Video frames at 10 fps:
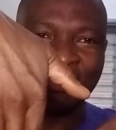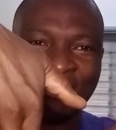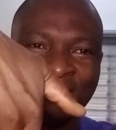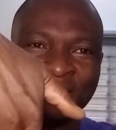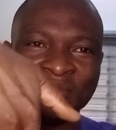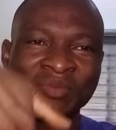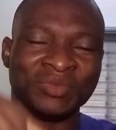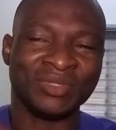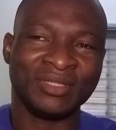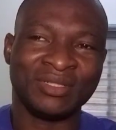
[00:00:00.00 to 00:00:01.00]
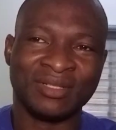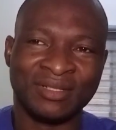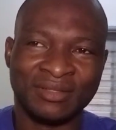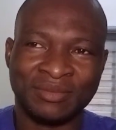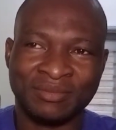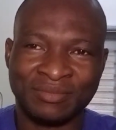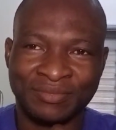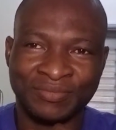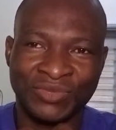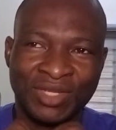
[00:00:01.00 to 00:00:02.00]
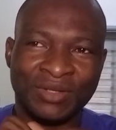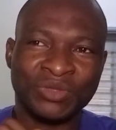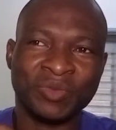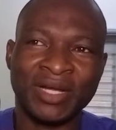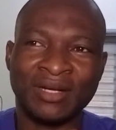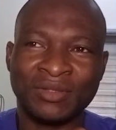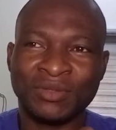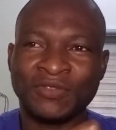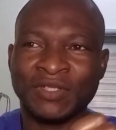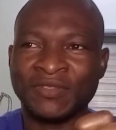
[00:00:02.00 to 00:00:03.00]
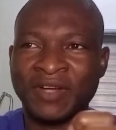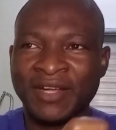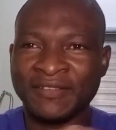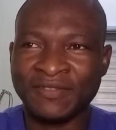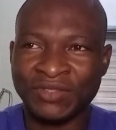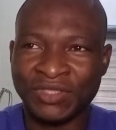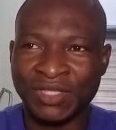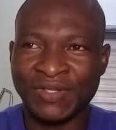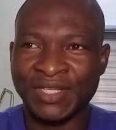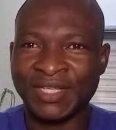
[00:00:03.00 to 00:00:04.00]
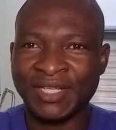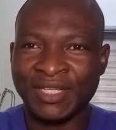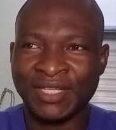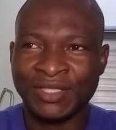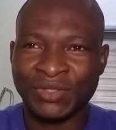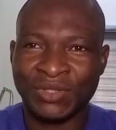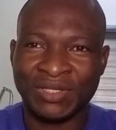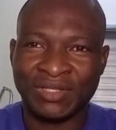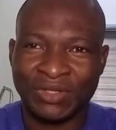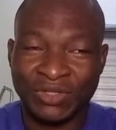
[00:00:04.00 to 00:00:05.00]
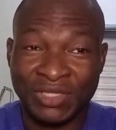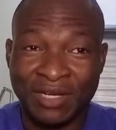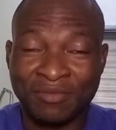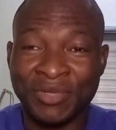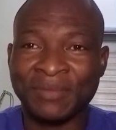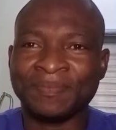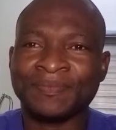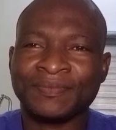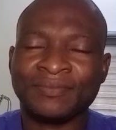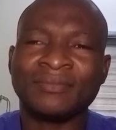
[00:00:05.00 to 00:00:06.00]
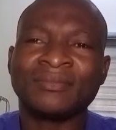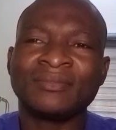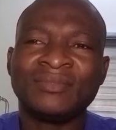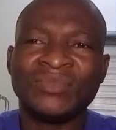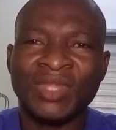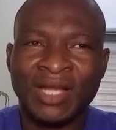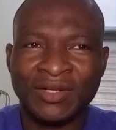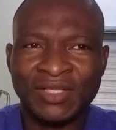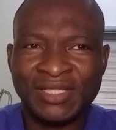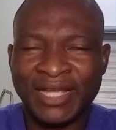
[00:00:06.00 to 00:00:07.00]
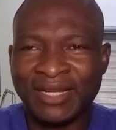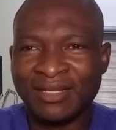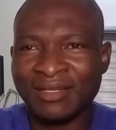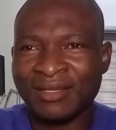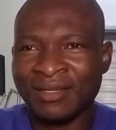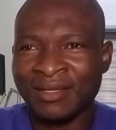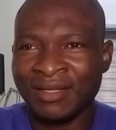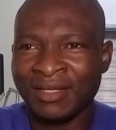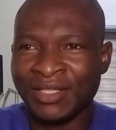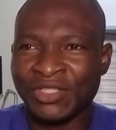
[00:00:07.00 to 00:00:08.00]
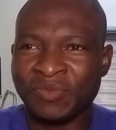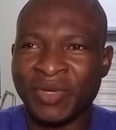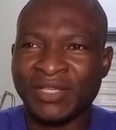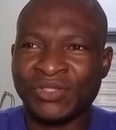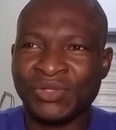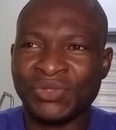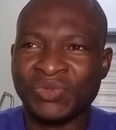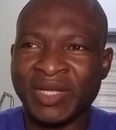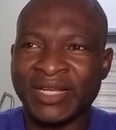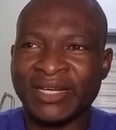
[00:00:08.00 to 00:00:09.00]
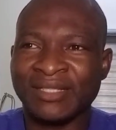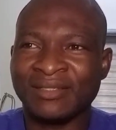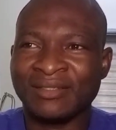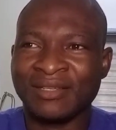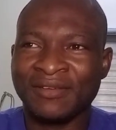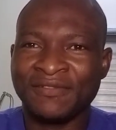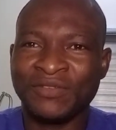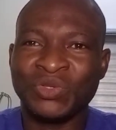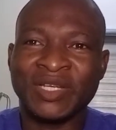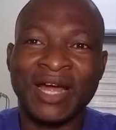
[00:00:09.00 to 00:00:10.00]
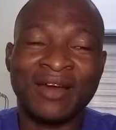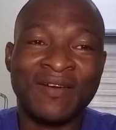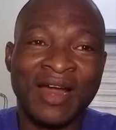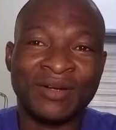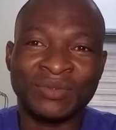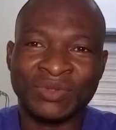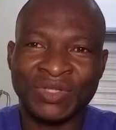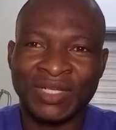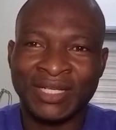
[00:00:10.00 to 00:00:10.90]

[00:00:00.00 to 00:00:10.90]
the needle should be angled 45 degrees to the ultrasound beam. Now this technique is best used when there is fluid around